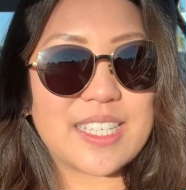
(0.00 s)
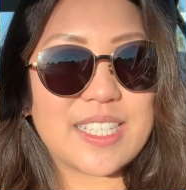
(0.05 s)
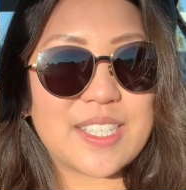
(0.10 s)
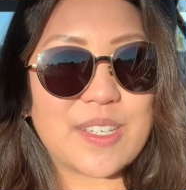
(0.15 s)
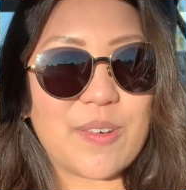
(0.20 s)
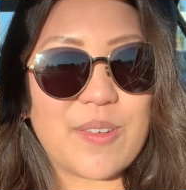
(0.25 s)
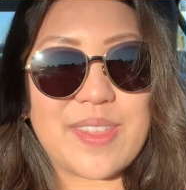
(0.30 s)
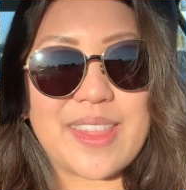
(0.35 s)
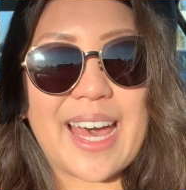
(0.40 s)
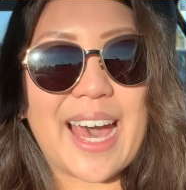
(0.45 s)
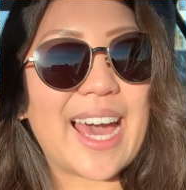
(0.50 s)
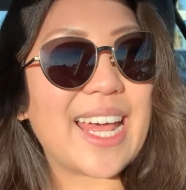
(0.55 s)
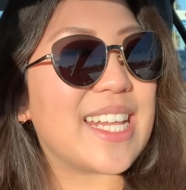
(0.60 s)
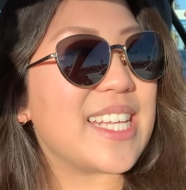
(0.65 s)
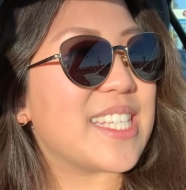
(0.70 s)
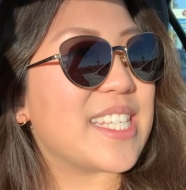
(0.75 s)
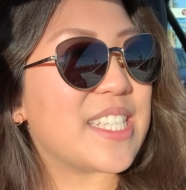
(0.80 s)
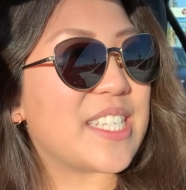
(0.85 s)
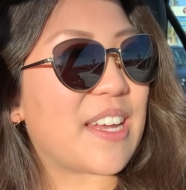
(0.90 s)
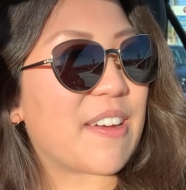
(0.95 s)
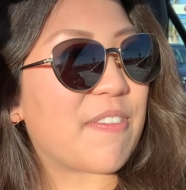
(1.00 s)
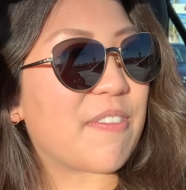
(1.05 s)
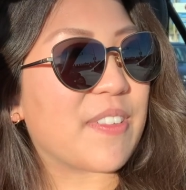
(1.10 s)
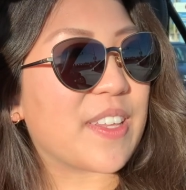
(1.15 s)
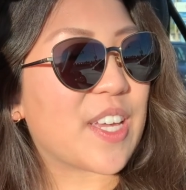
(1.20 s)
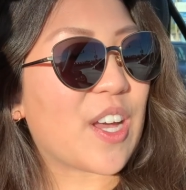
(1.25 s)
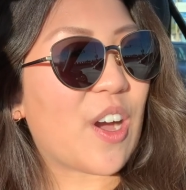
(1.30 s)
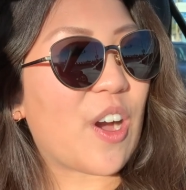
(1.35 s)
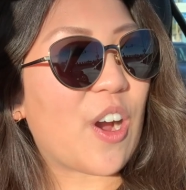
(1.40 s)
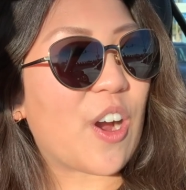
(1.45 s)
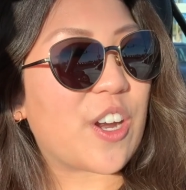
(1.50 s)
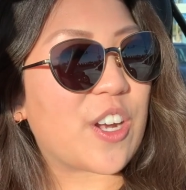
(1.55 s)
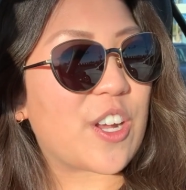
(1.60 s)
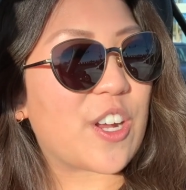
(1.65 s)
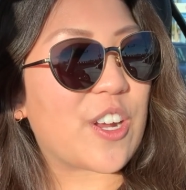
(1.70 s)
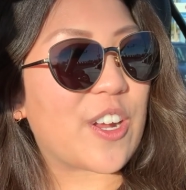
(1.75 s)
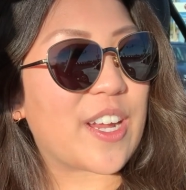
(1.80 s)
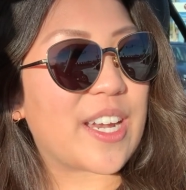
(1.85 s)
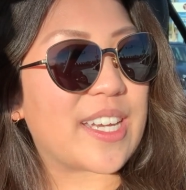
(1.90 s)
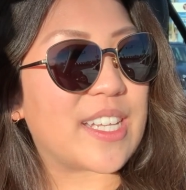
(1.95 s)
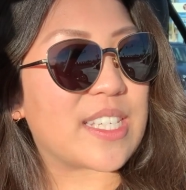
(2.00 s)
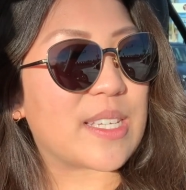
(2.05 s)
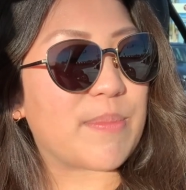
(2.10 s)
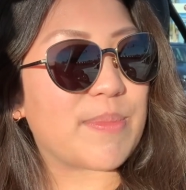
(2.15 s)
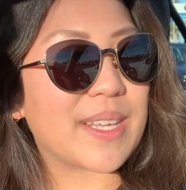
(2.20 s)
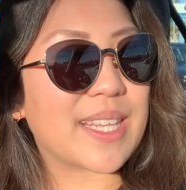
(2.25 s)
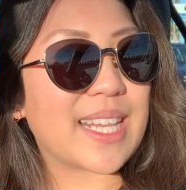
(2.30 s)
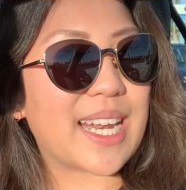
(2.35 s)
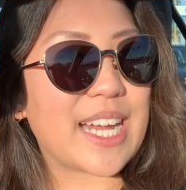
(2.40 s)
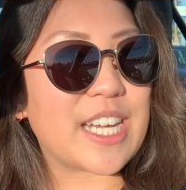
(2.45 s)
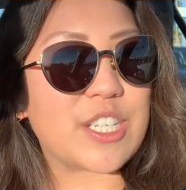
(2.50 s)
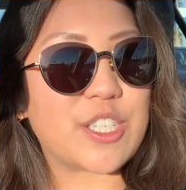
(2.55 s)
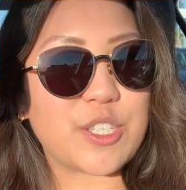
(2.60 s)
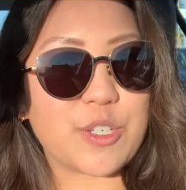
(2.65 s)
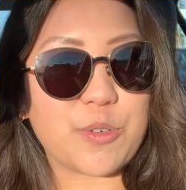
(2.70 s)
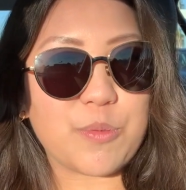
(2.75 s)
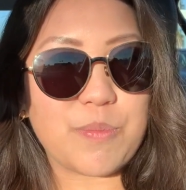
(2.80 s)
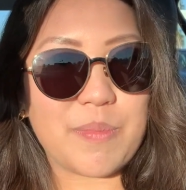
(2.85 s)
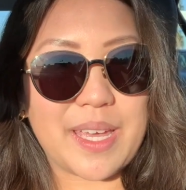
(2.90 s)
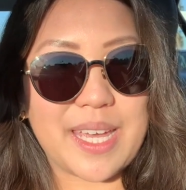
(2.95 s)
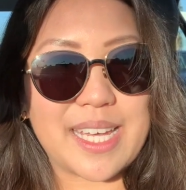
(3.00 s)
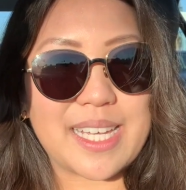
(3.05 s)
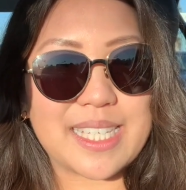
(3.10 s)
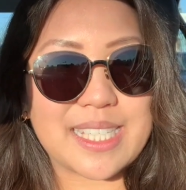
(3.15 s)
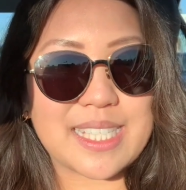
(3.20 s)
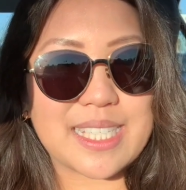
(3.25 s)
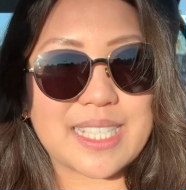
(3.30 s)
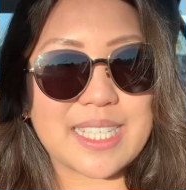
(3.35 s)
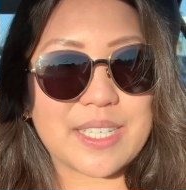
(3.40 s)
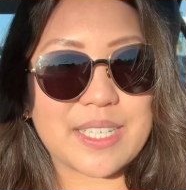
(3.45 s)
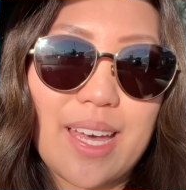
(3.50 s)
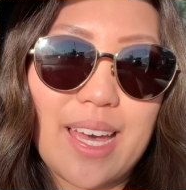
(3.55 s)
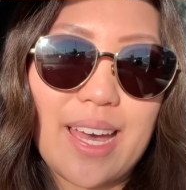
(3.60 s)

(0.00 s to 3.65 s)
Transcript: So that is definitely harder and something that I do miss.